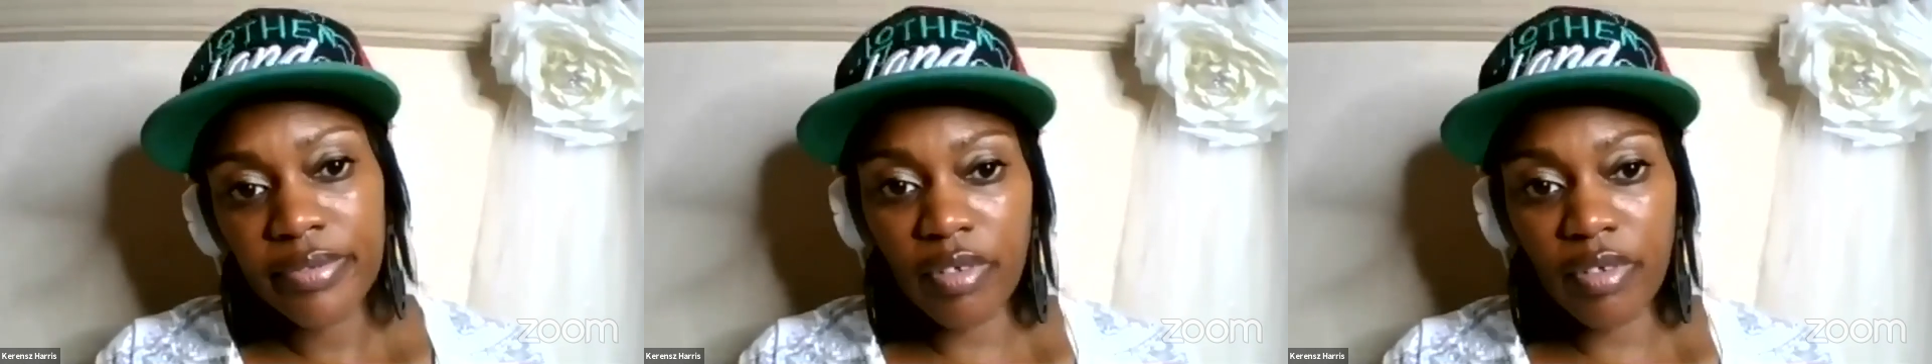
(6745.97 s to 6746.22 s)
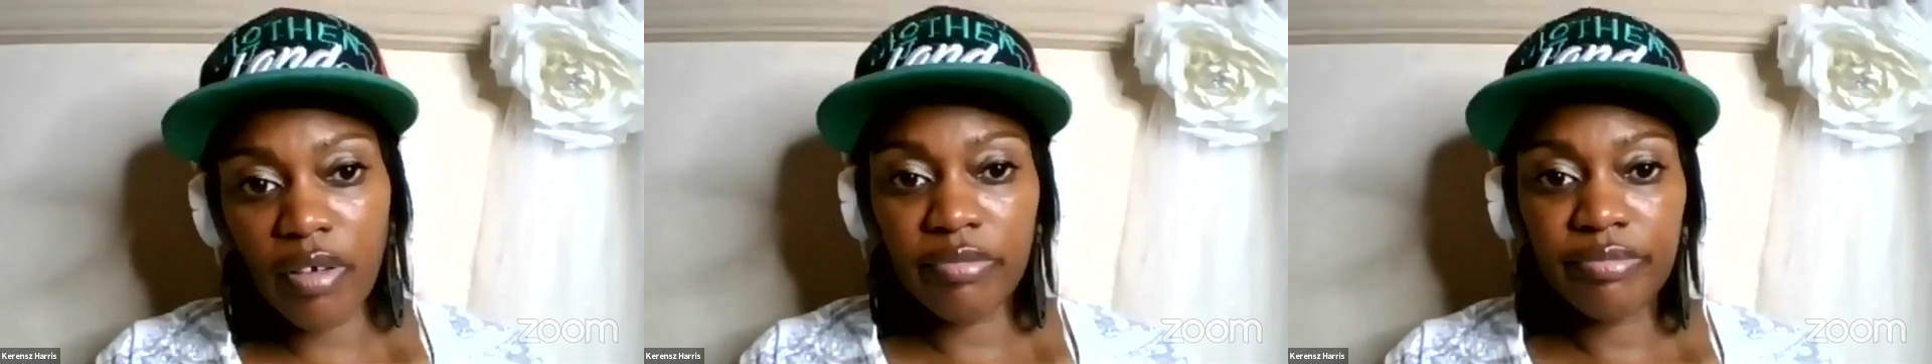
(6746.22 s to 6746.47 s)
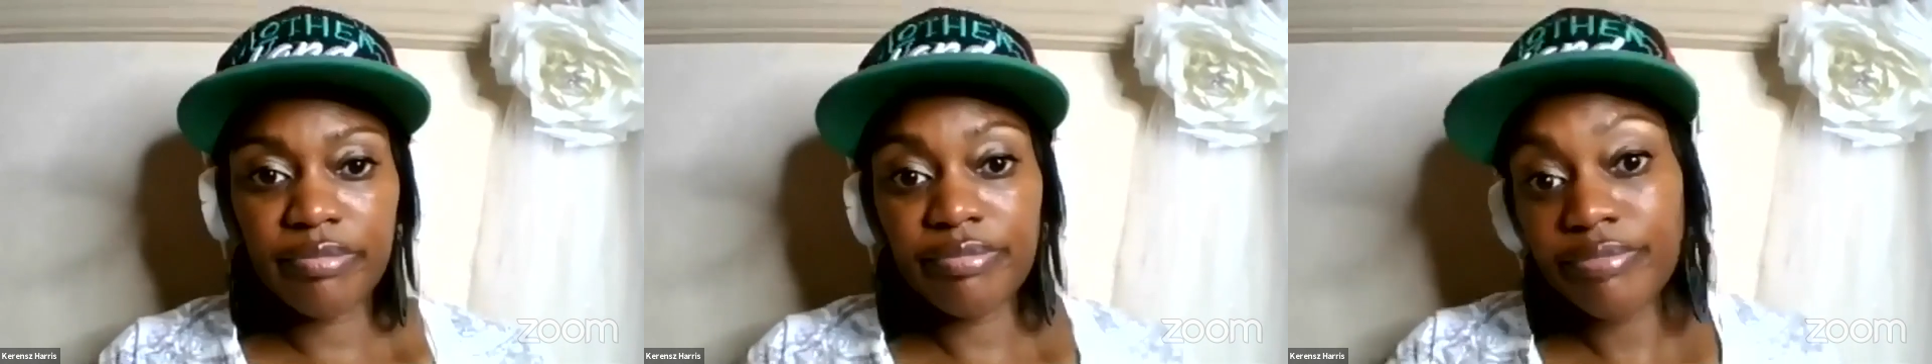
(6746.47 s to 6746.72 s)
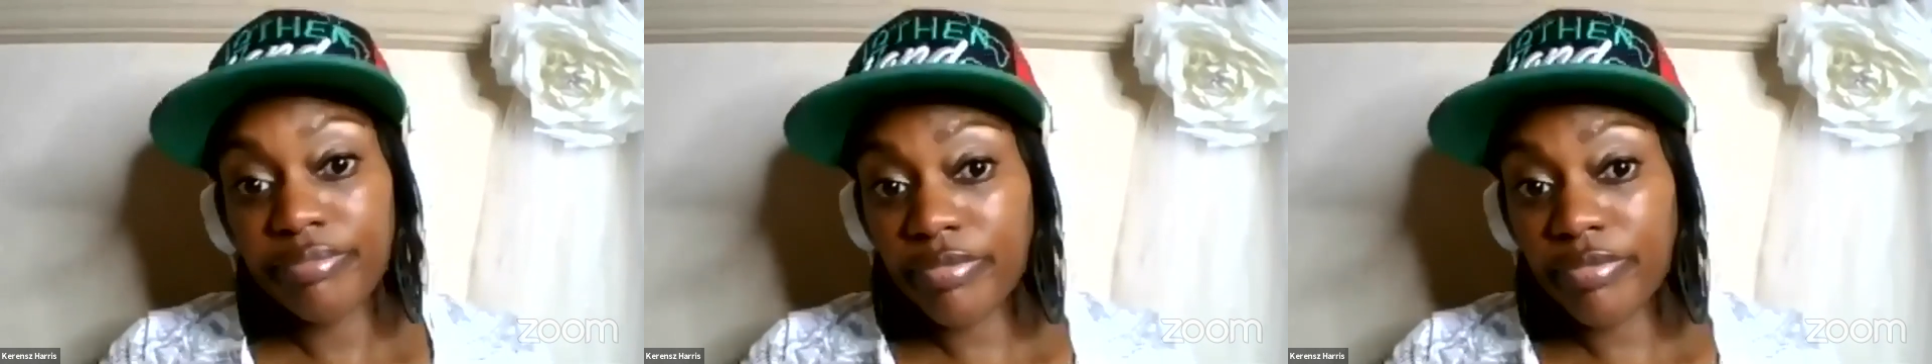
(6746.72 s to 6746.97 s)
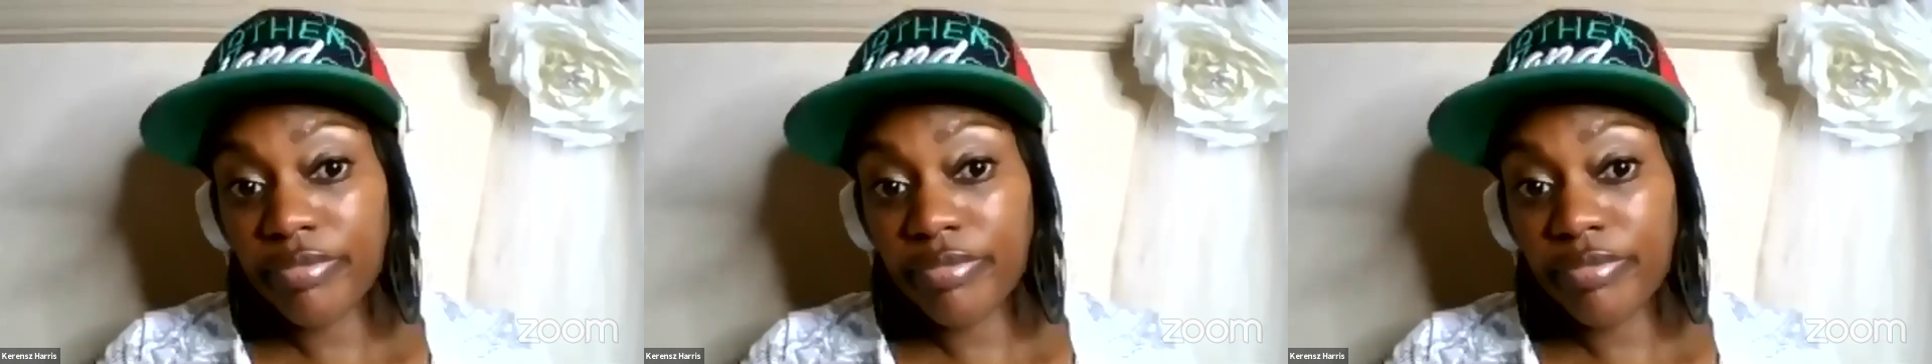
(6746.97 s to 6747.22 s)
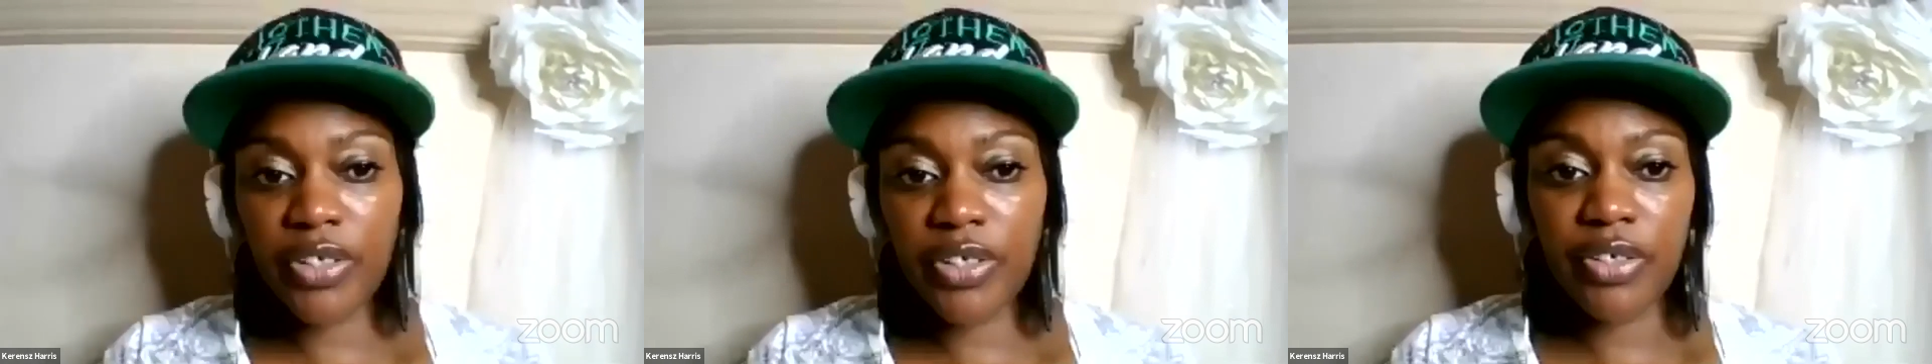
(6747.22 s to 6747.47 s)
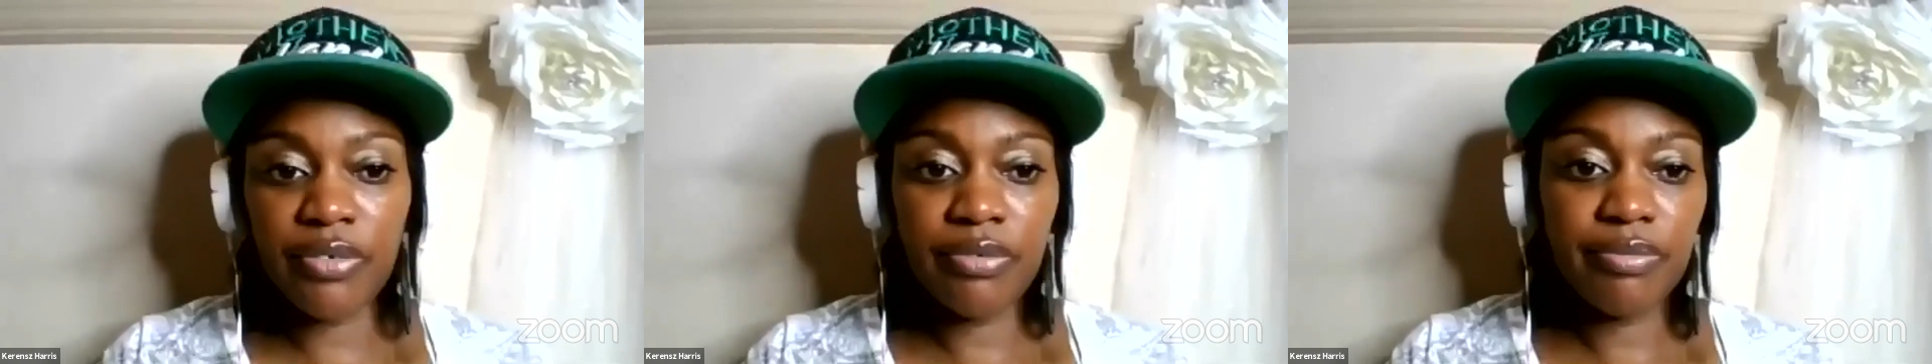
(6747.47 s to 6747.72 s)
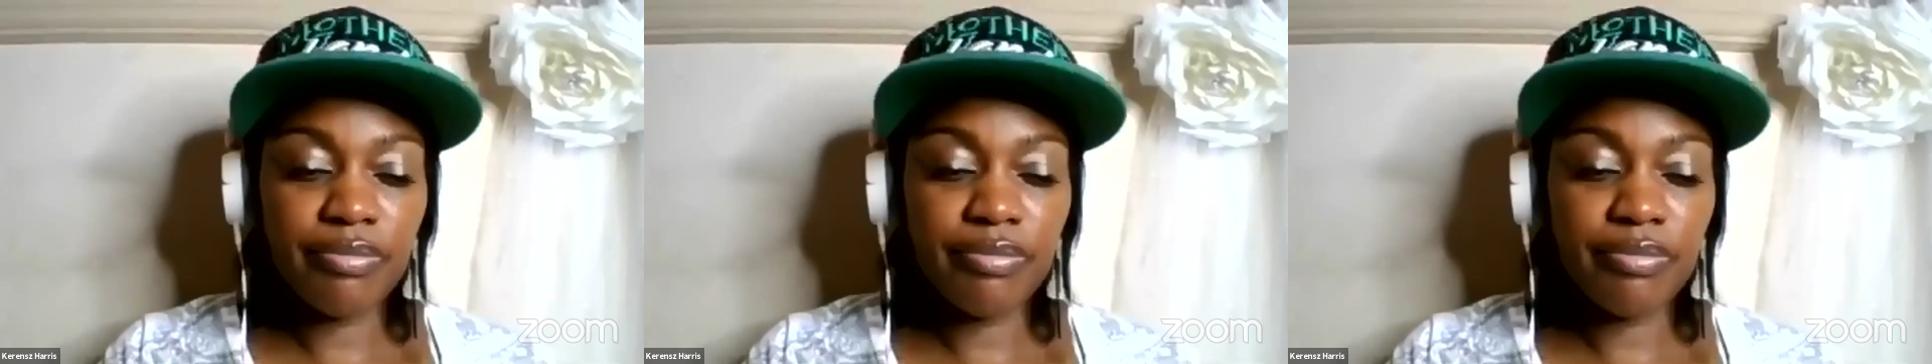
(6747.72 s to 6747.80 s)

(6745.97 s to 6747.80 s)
So go figure.